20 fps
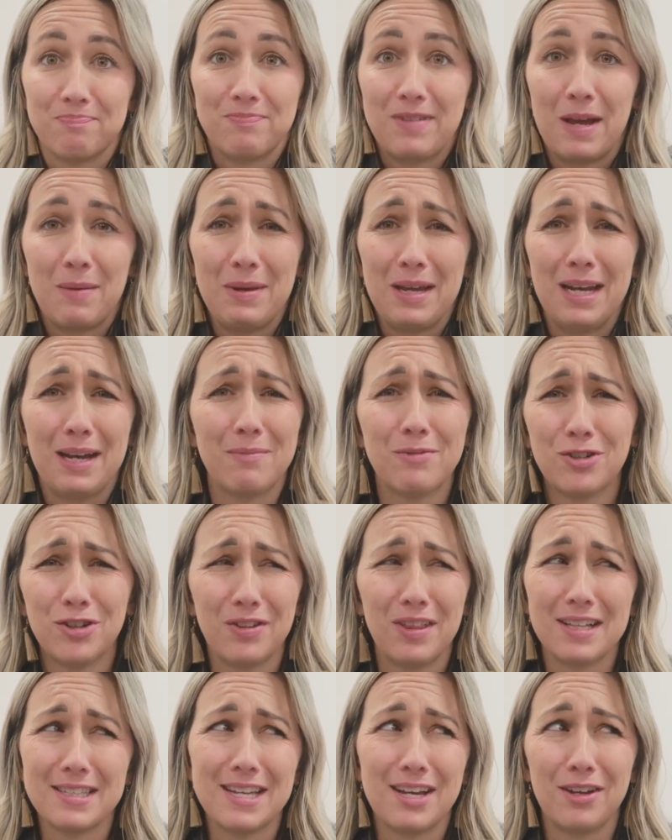I mean, I'm
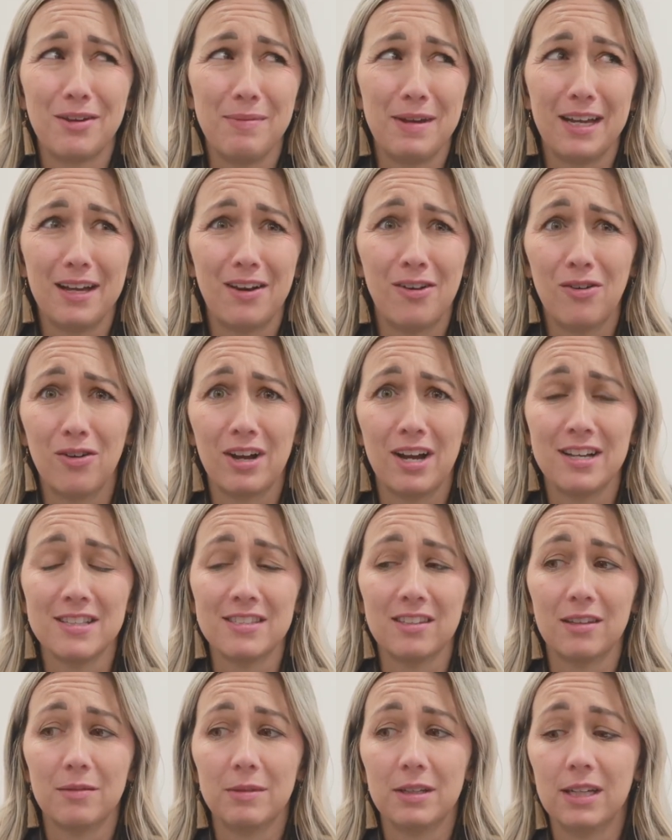sure that's how you make all
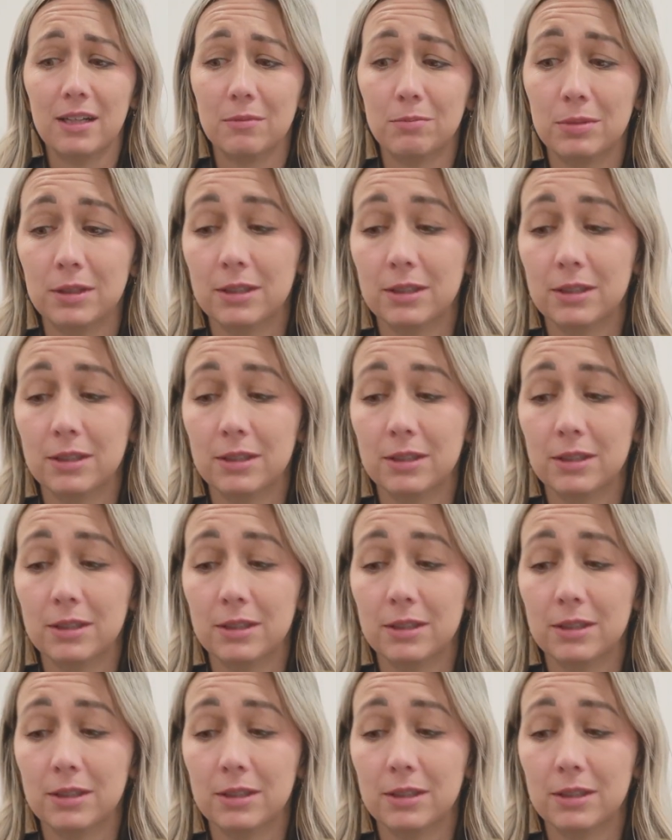kinds of lemonade,